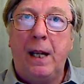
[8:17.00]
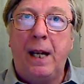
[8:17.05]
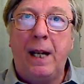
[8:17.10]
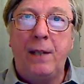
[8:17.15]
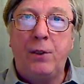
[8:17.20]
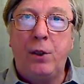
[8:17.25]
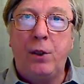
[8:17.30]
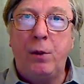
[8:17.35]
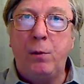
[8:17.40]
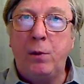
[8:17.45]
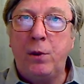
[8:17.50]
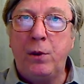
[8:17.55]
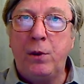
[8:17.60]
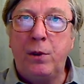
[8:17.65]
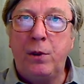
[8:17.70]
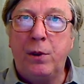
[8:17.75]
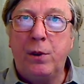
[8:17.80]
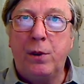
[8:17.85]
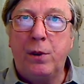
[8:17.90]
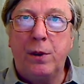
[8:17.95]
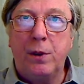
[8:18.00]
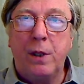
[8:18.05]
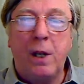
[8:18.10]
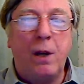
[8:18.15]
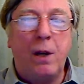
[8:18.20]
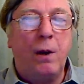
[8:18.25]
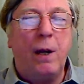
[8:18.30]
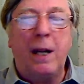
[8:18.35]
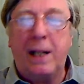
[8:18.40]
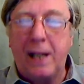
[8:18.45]
iTunes,
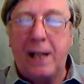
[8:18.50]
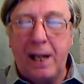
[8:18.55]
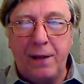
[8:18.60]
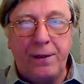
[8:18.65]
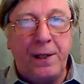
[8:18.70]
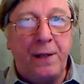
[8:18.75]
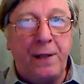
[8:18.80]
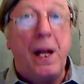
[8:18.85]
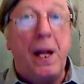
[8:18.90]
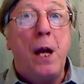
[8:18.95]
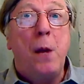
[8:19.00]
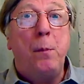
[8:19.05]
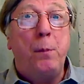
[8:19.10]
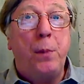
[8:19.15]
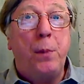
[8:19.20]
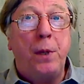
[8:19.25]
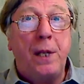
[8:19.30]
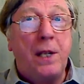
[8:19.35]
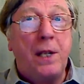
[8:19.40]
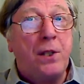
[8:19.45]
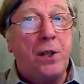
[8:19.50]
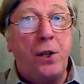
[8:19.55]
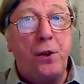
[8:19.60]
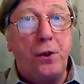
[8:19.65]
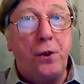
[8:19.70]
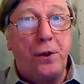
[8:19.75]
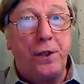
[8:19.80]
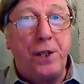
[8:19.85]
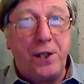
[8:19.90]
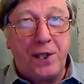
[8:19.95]
I can't think of it, but it's
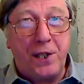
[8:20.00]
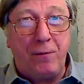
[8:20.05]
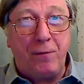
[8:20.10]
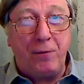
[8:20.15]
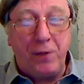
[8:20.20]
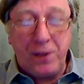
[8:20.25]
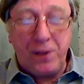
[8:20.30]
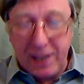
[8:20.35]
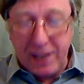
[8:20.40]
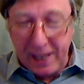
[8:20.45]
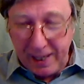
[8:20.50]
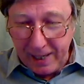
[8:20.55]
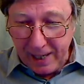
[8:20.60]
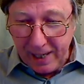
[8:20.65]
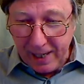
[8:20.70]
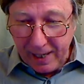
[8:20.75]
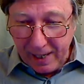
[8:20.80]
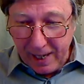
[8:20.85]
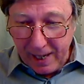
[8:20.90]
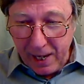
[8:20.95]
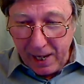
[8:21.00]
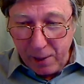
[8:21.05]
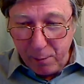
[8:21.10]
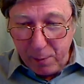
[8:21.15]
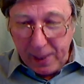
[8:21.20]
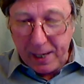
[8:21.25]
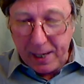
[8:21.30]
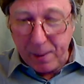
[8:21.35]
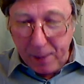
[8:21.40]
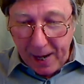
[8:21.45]
another 70
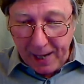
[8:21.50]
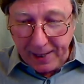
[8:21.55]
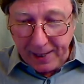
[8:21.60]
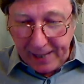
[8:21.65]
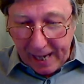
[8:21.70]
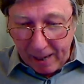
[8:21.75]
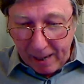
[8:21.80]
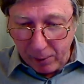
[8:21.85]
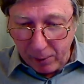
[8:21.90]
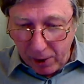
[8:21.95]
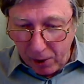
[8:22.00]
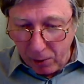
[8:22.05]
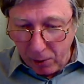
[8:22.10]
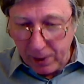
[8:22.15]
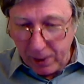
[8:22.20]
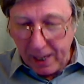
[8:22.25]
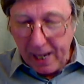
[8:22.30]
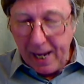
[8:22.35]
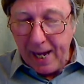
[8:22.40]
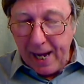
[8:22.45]
megabyte download.